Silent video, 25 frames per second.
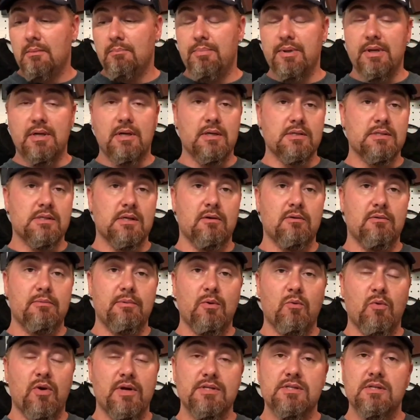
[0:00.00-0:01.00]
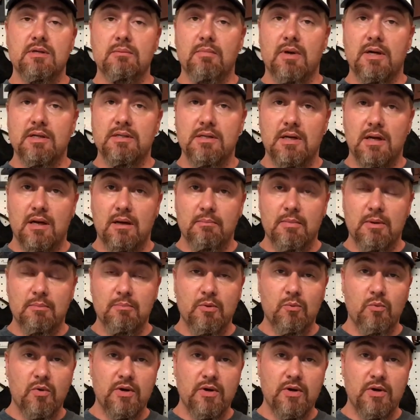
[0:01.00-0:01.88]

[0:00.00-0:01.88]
because I would be wasting my time, I'd be